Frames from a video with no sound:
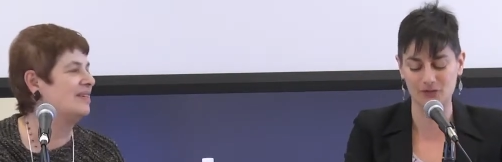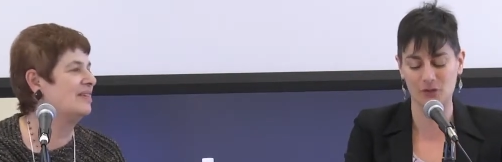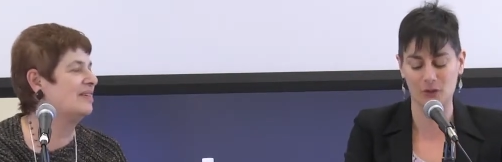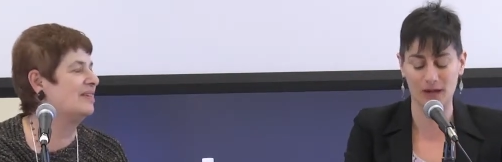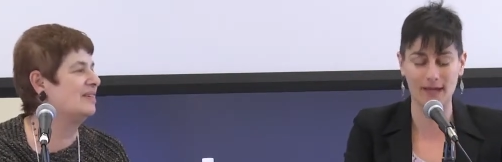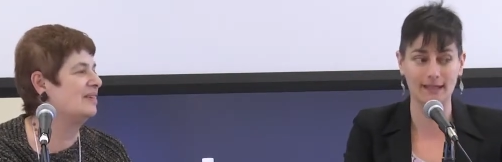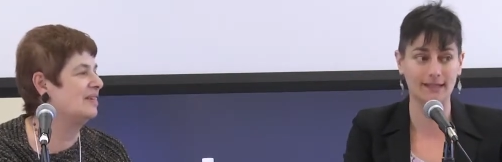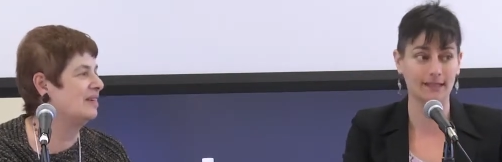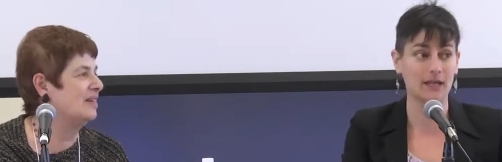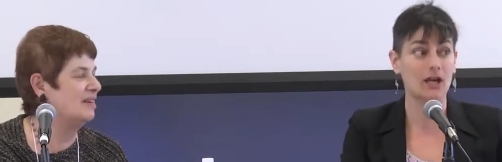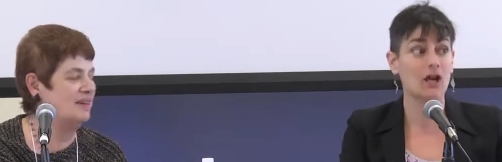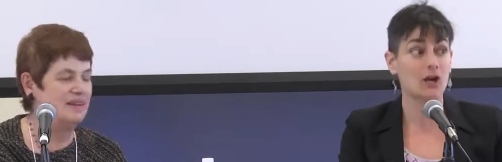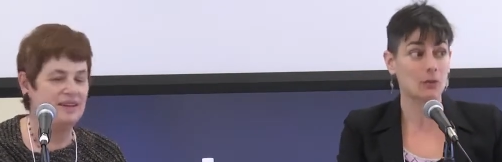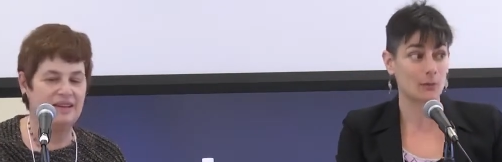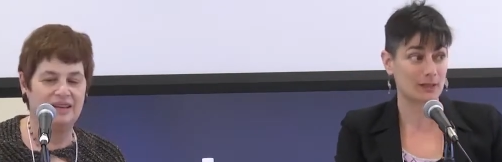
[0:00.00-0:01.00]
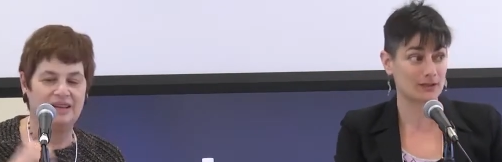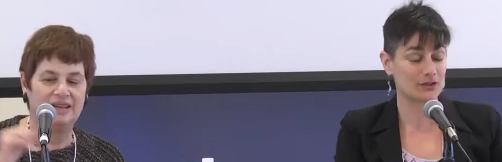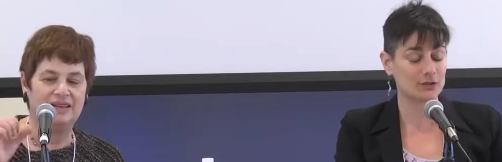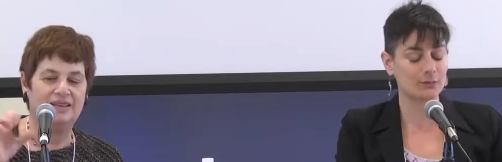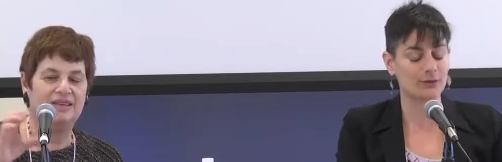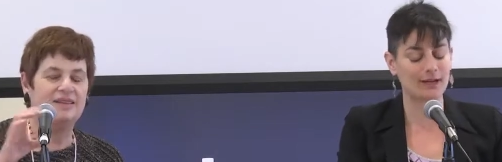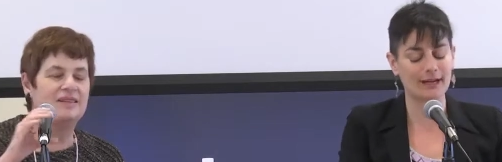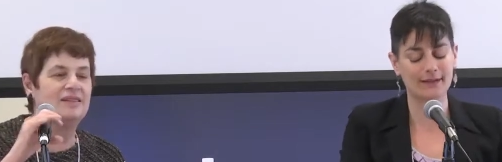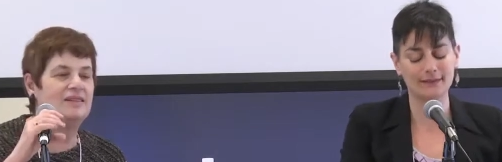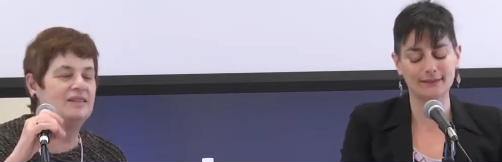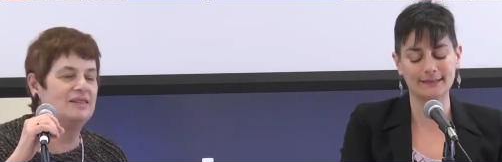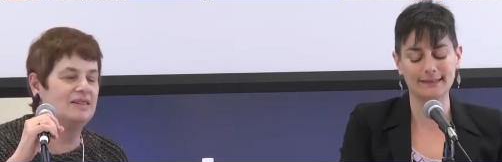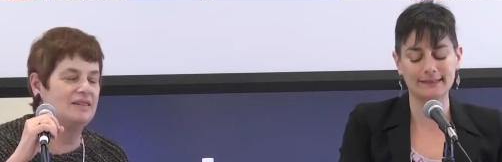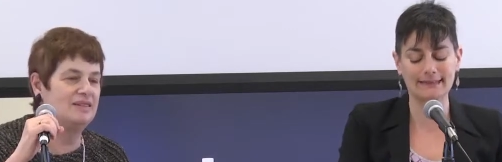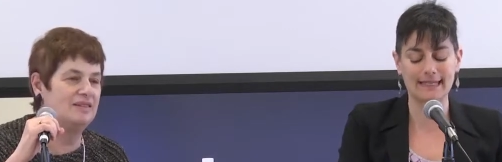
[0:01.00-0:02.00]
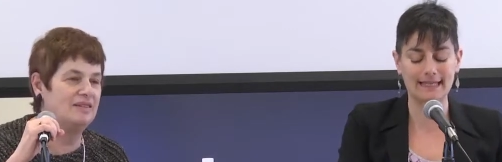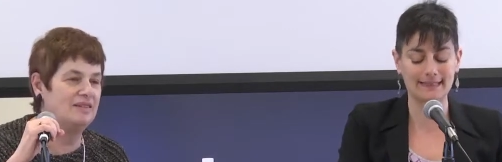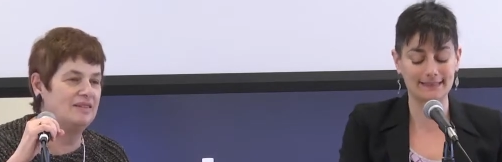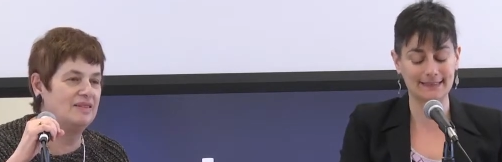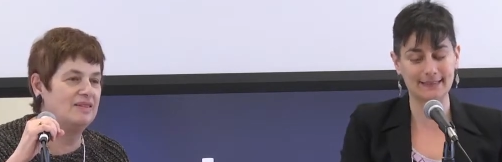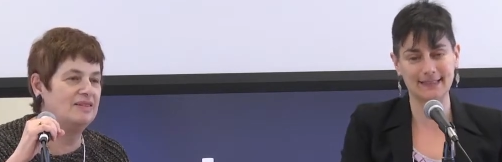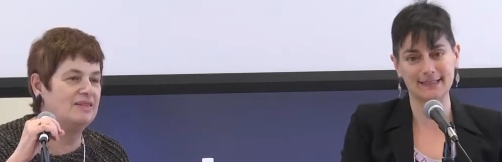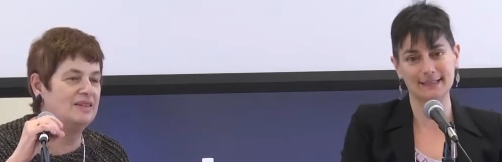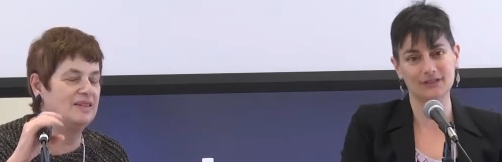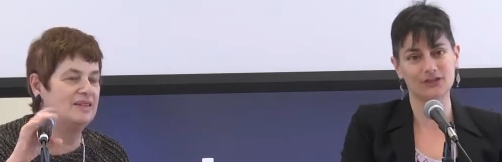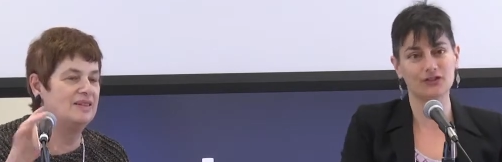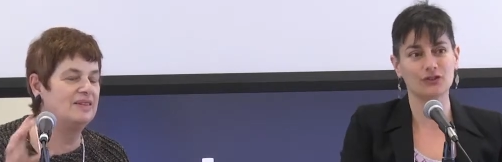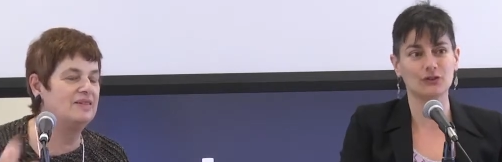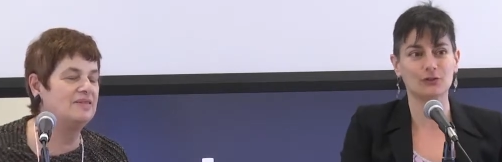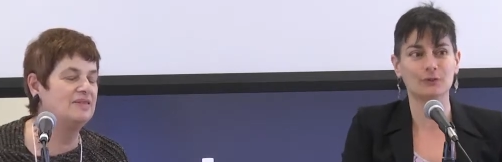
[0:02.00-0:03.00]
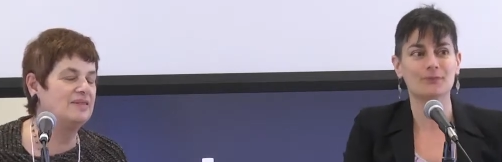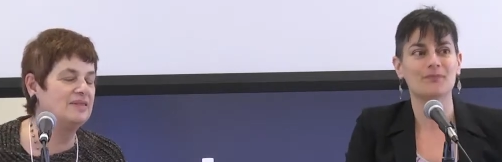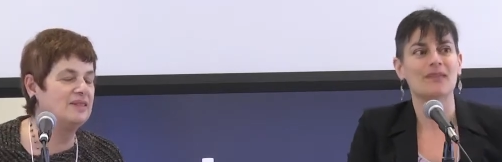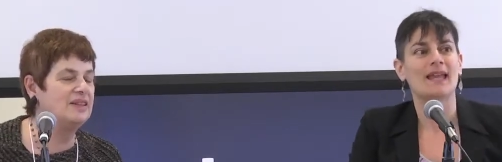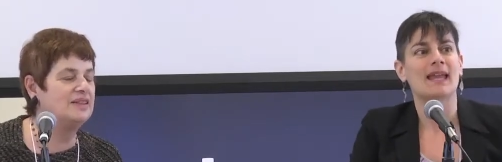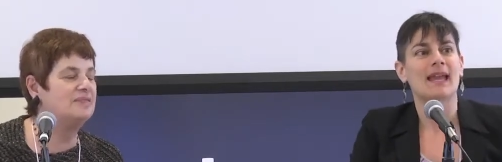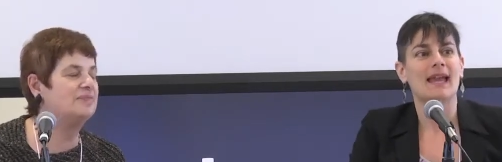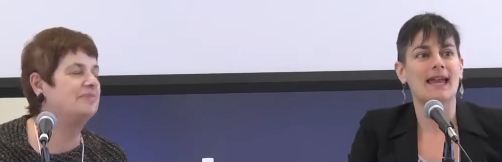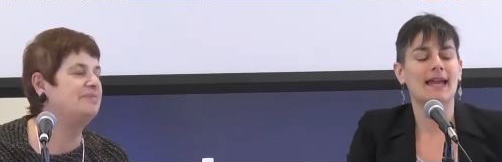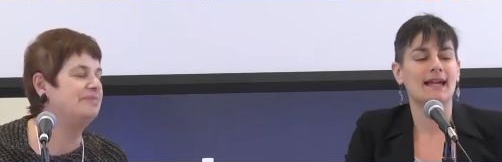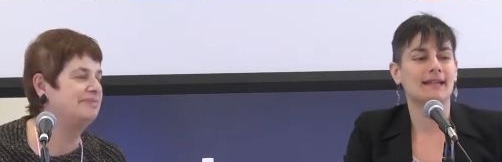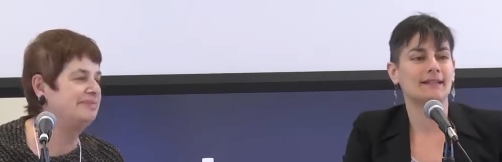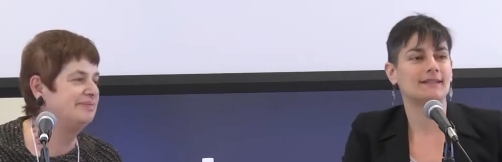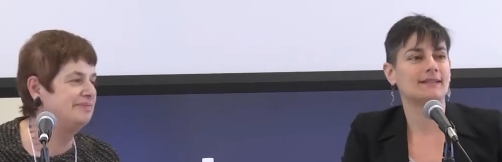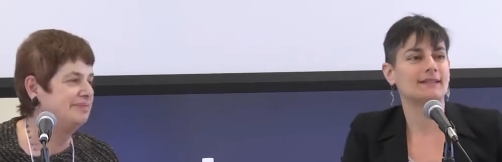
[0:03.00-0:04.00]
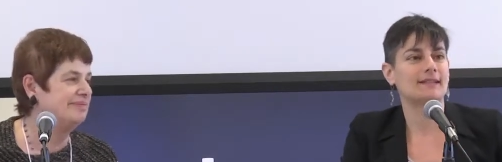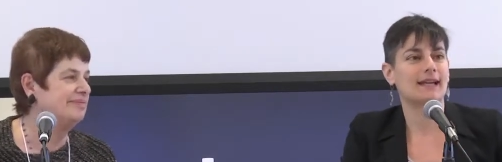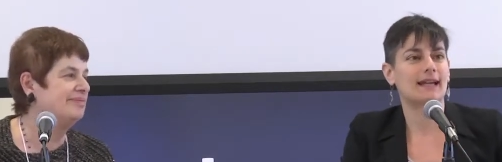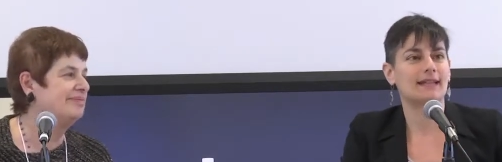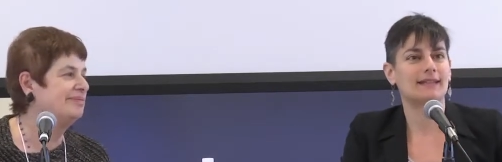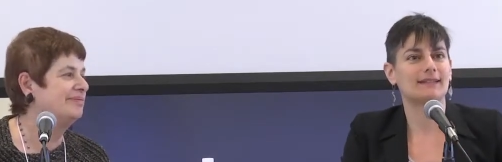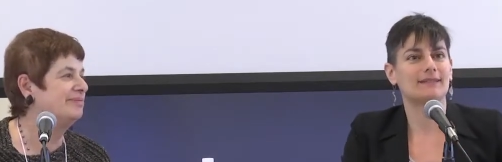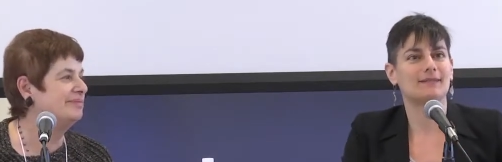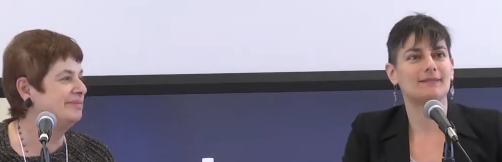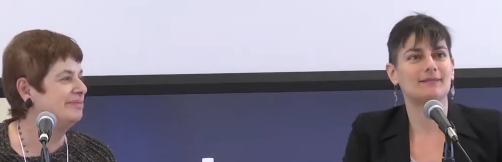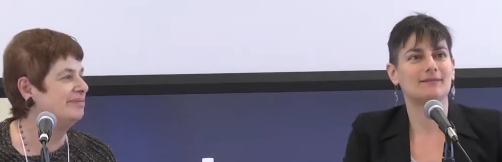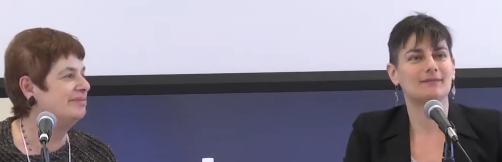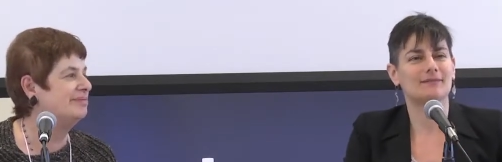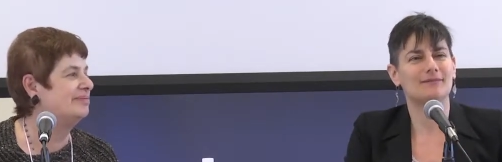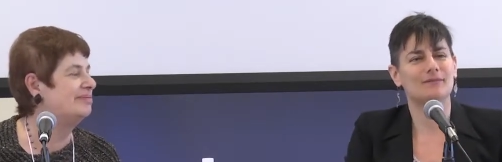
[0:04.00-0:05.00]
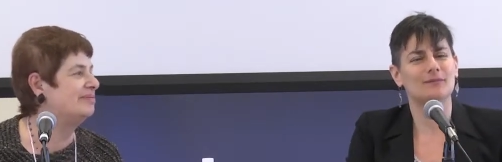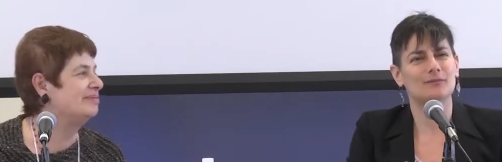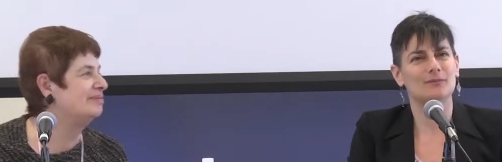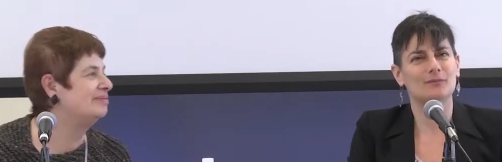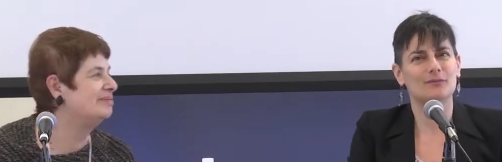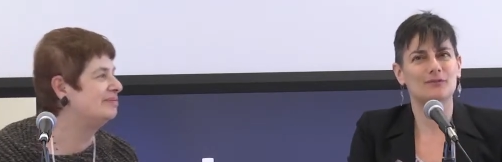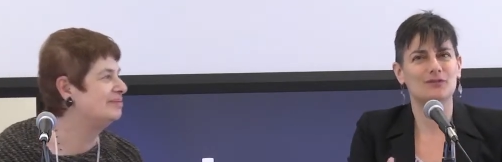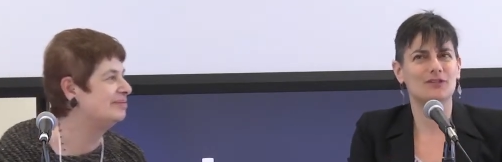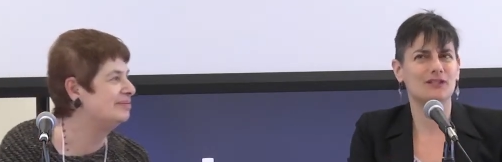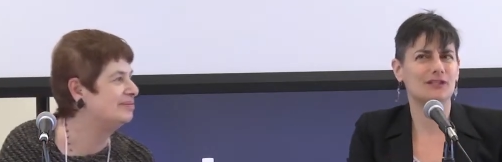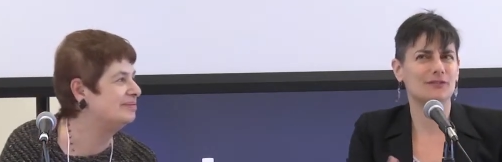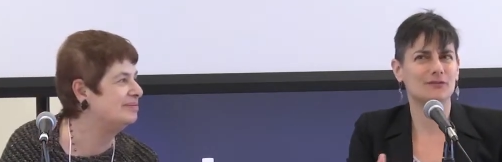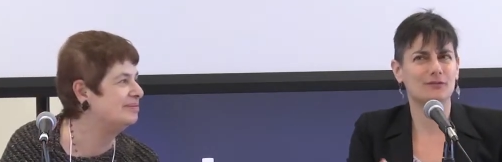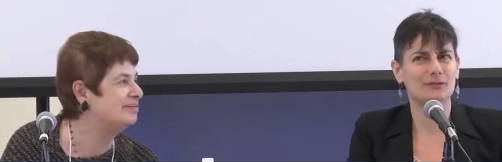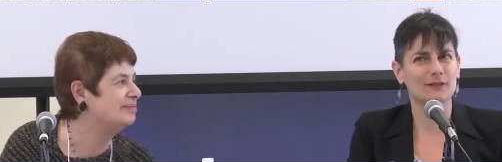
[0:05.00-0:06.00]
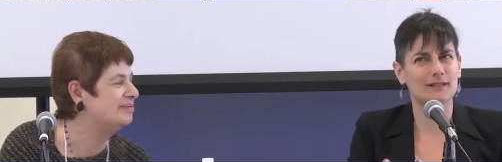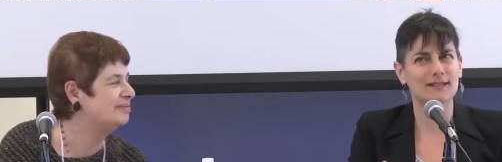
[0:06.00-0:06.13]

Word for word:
Speaker 1: So I went to Brown in 1982, and I didn't